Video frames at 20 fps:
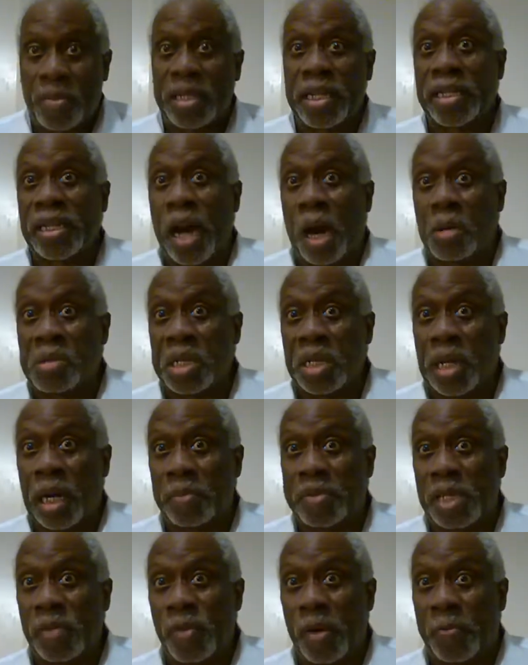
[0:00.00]
but that all should
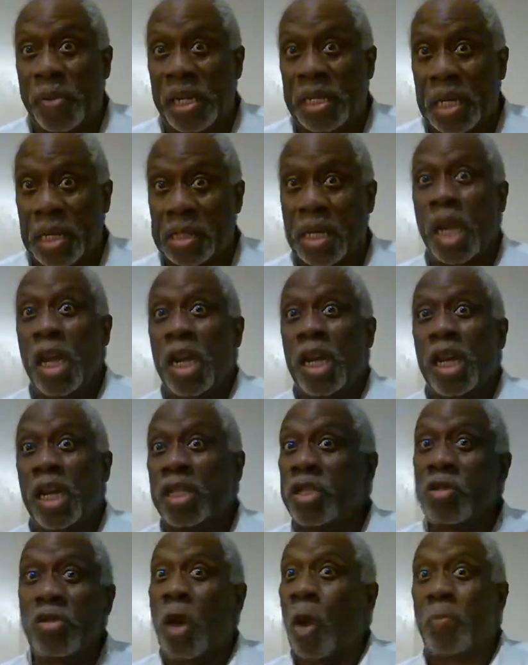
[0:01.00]
come to repentance.
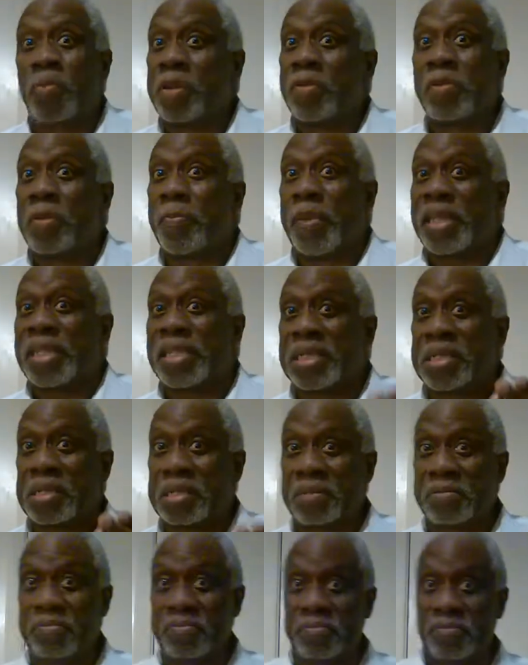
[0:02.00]
You don't pre-repentance.